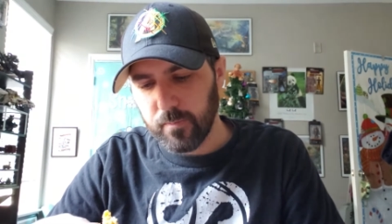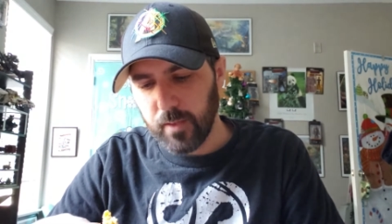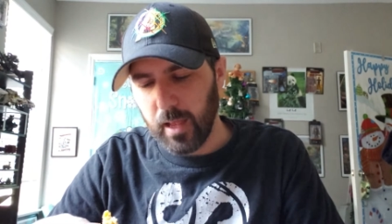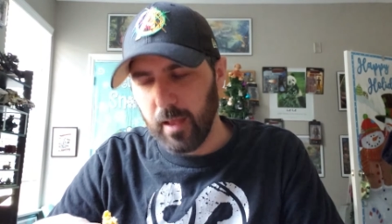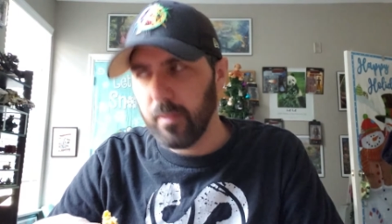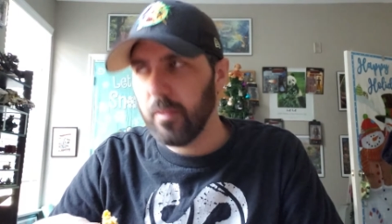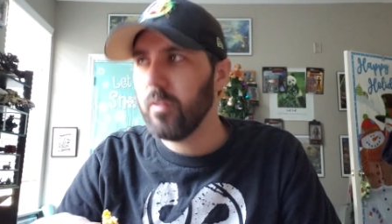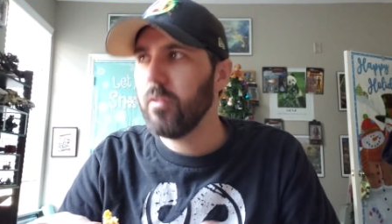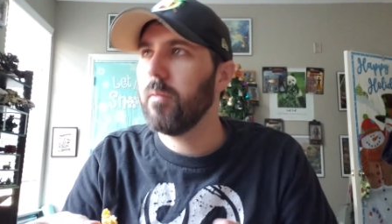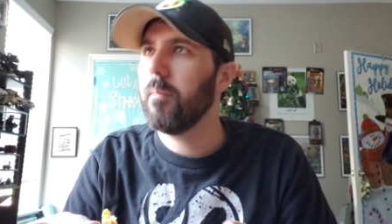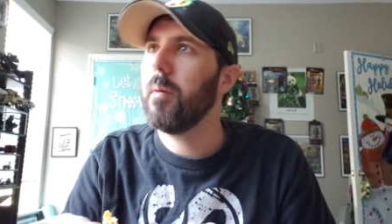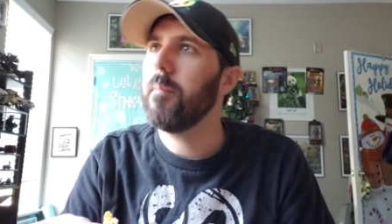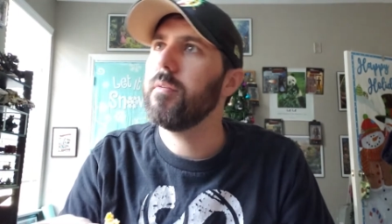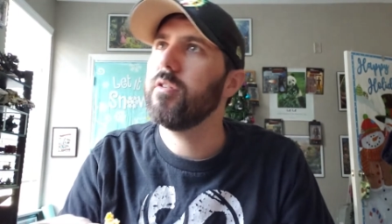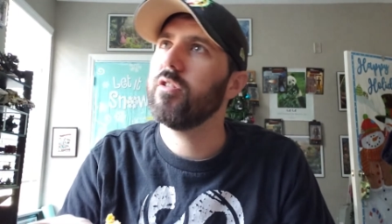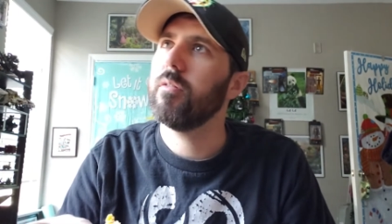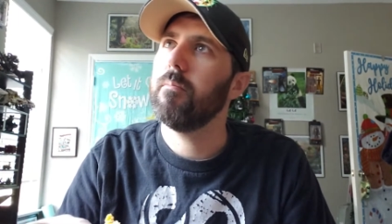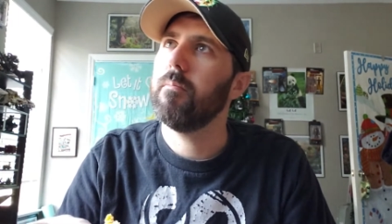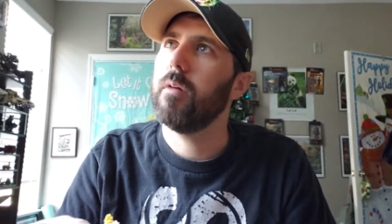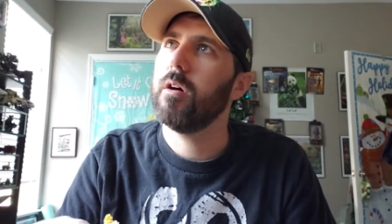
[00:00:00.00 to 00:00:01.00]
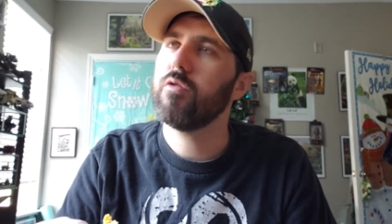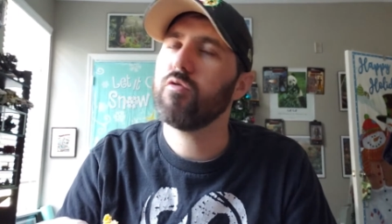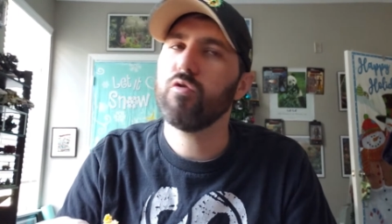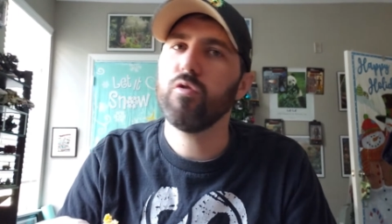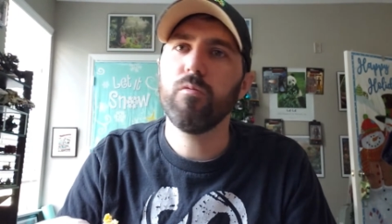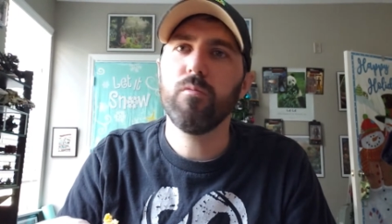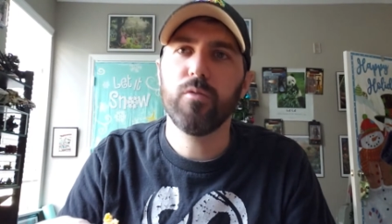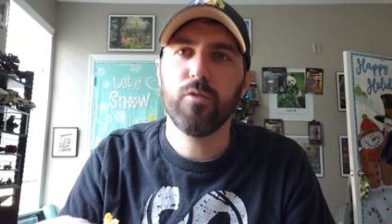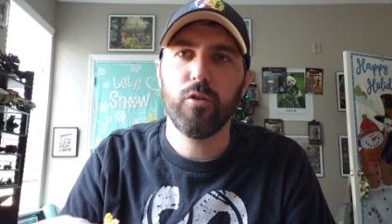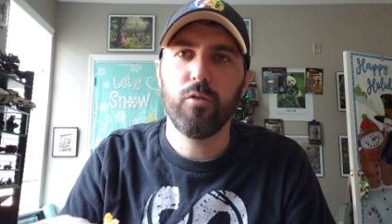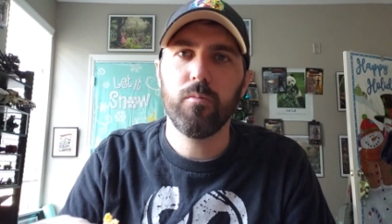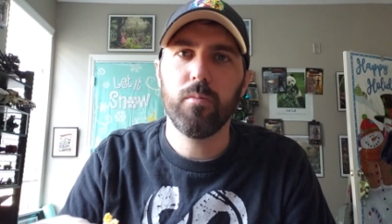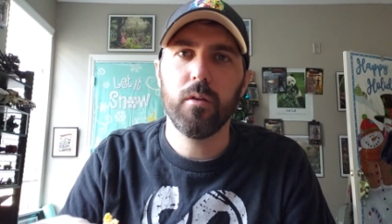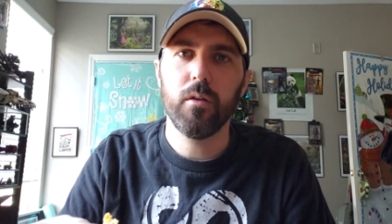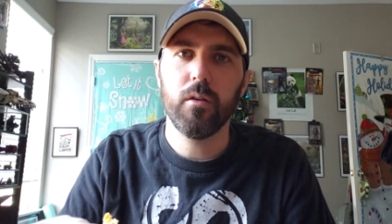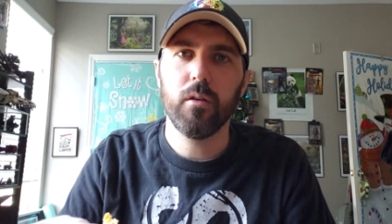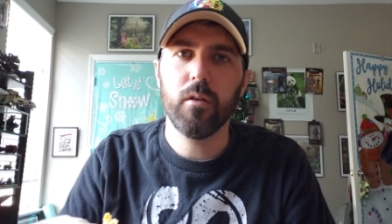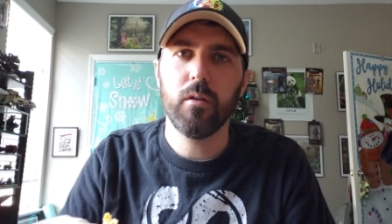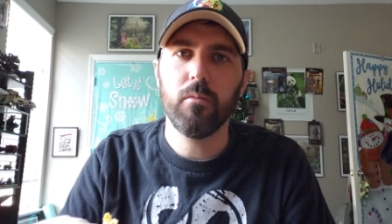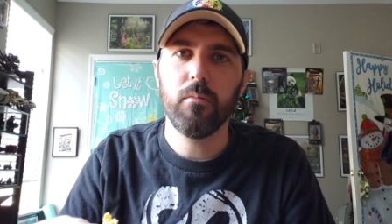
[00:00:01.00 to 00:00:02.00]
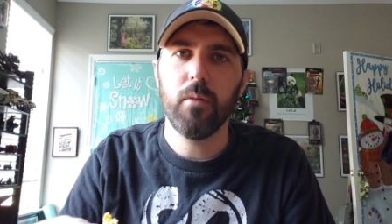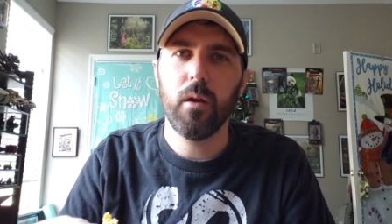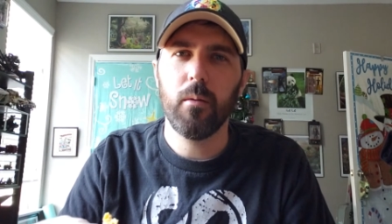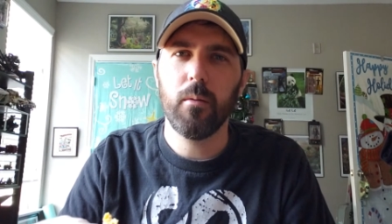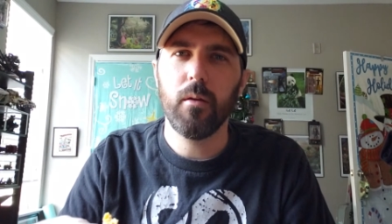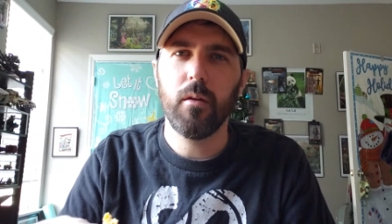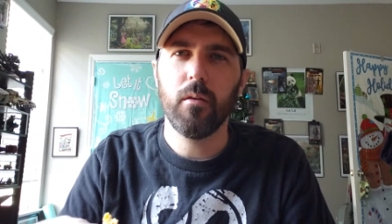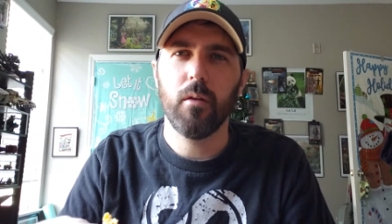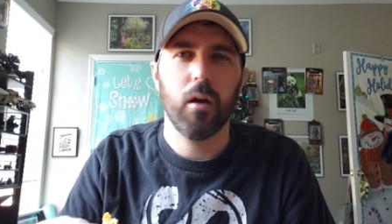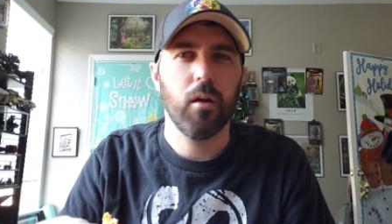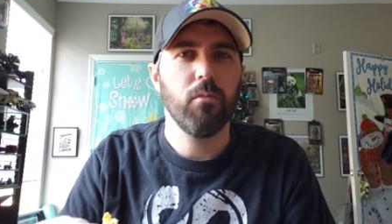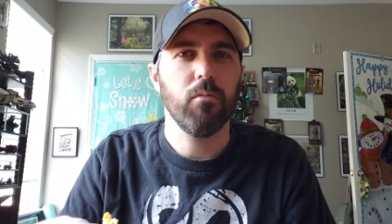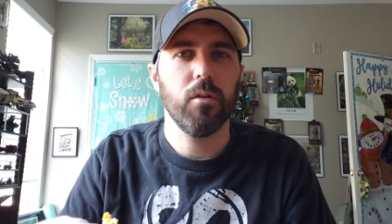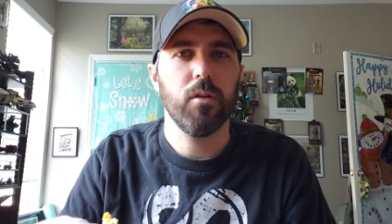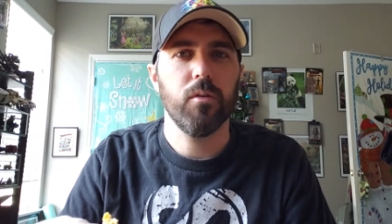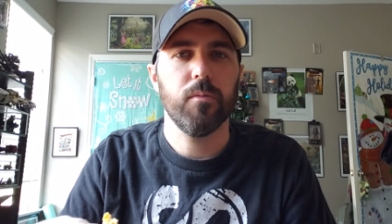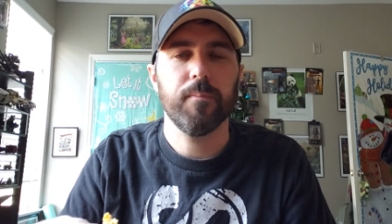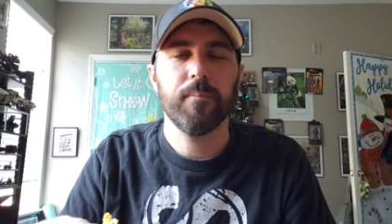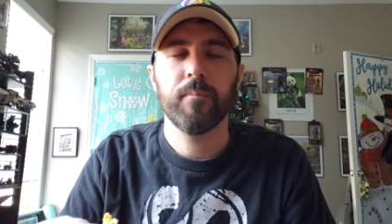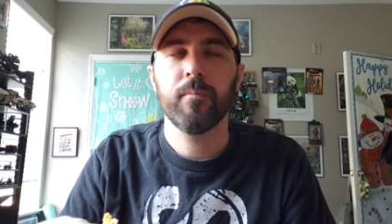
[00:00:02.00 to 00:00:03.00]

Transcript: I think there might be some mushroom soup in there, maybe? I don't know.